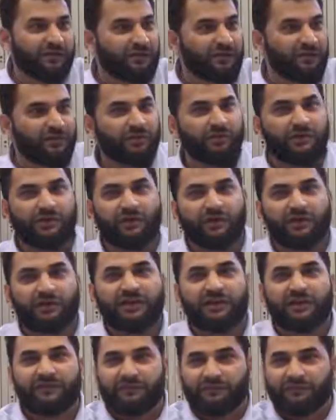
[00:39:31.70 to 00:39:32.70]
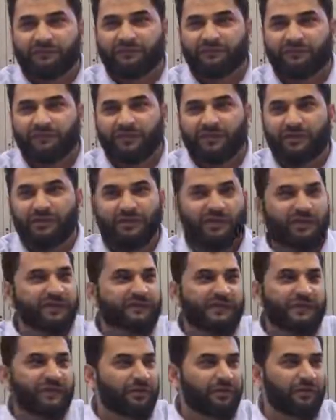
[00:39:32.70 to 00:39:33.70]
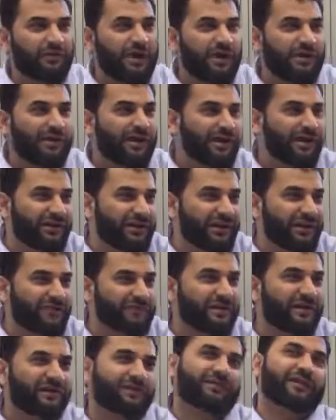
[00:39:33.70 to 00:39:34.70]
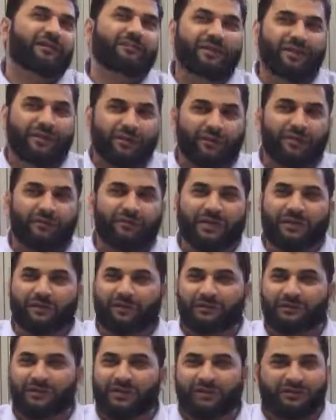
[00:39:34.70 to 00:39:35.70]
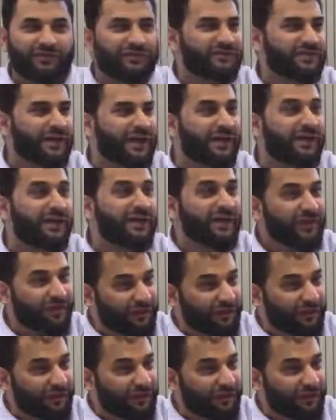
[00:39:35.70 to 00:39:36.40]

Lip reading: you know, leave. He said, no, I can't leave because I've been told by Nuruddin to stay.